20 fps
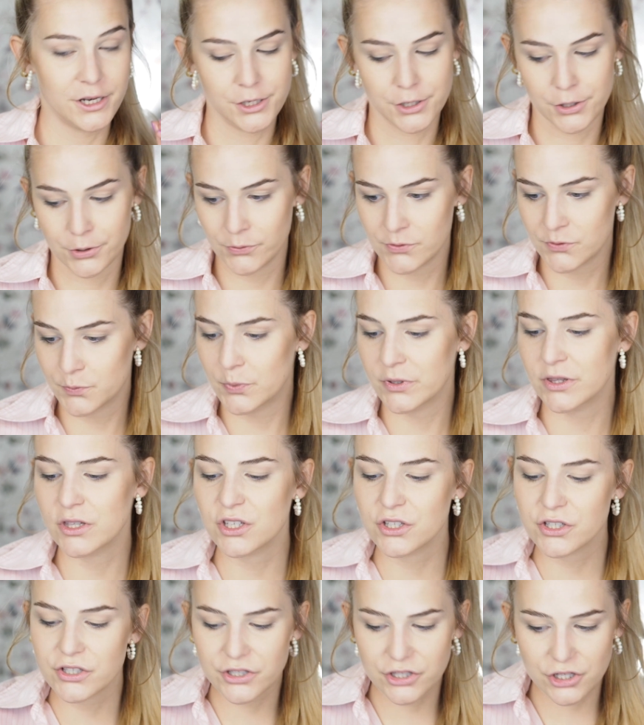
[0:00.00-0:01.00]
nose,
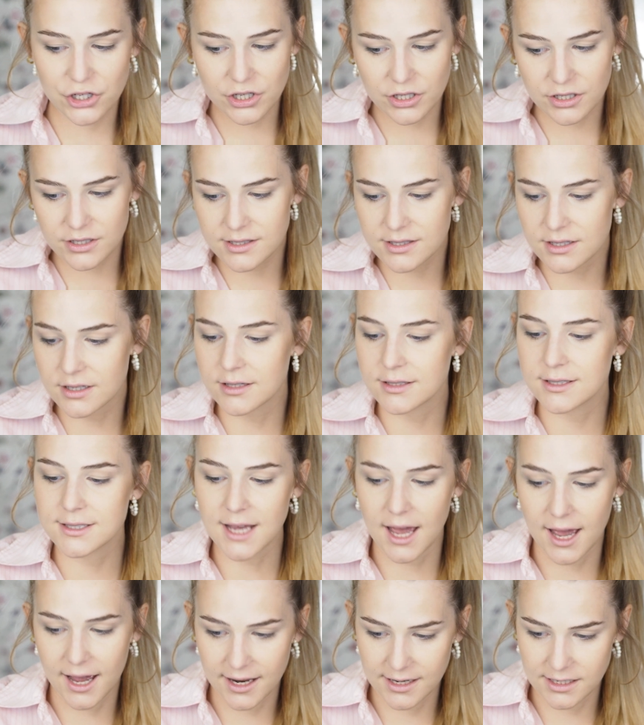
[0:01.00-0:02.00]
but just a
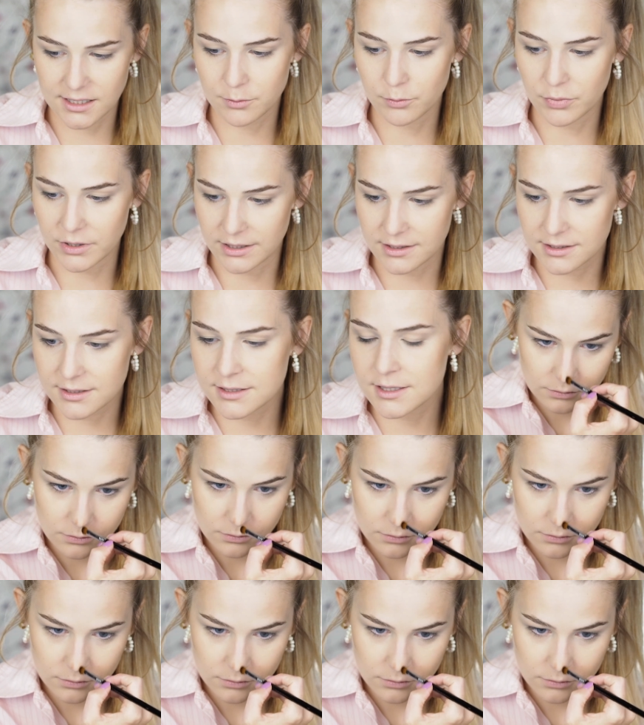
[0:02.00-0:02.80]
tiny bit.